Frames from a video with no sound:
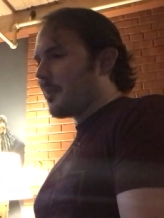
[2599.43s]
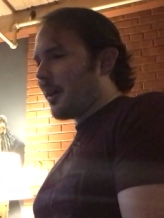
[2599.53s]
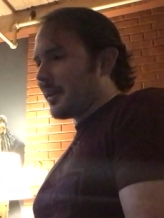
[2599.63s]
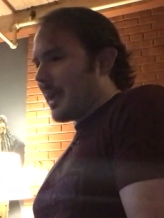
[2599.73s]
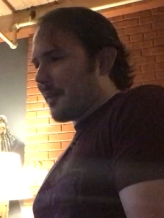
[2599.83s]
my
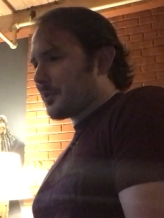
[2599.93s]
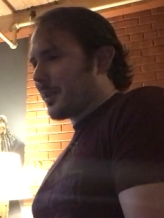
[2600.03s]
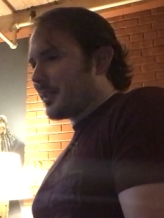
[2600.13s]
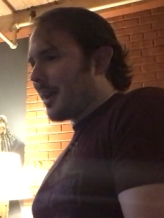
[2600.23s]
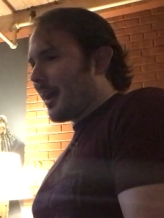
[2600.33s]
body
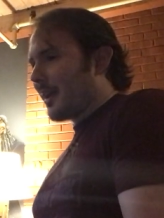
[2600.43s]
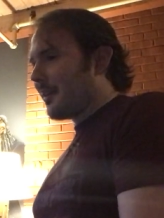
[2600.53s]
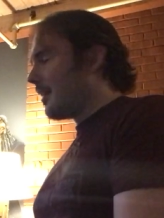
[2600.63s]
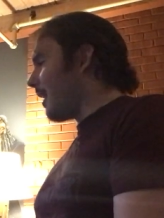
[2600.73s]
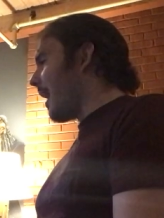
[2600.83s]
after I die.
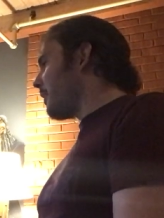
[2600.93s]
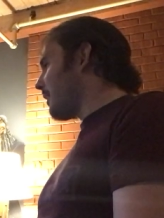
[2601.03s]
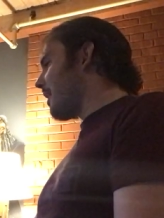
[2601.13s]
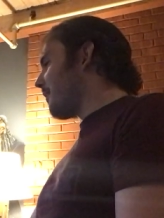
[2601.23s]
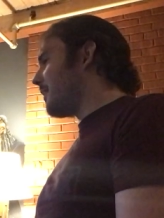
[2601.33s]
I
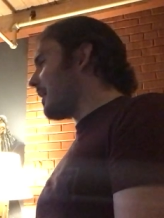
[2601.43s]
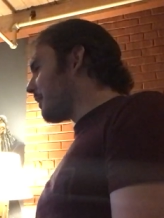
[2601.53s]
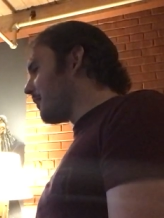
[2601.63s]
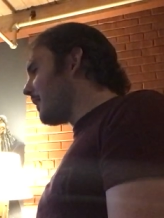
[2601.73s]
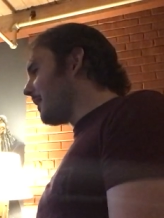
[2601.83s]
don't care if a
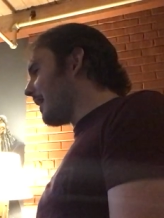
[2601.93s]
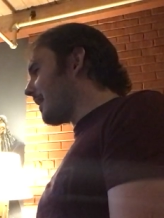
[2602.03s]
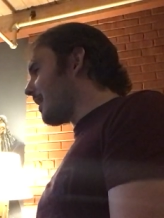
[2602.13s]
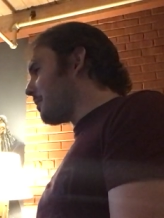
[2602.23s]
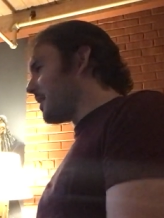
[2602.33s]

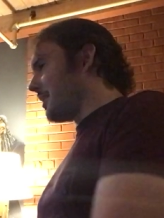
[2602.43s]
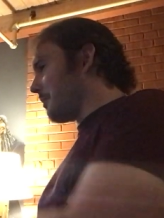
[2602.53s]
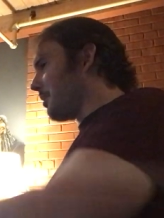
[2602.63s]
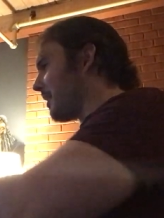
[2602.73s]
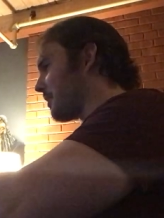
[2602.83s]
necrophiliac comes in
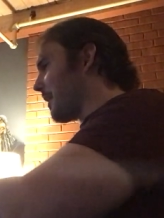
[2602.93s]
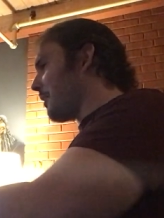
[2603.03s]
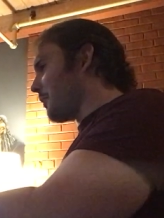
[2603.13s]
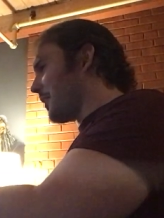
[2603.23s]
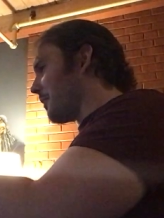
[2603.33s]
and plays
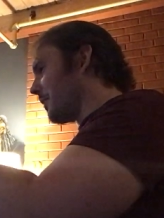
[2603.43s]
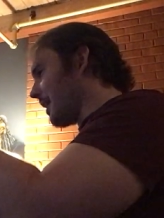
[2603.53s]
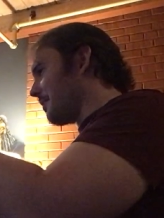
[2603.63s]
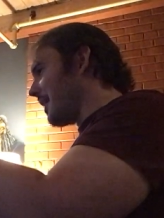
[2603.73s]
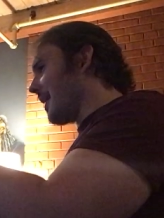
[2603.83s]
around with it
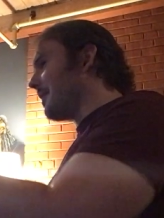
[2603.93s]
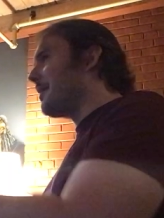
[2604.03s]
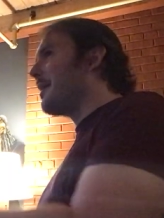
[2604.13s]
when I'm dead.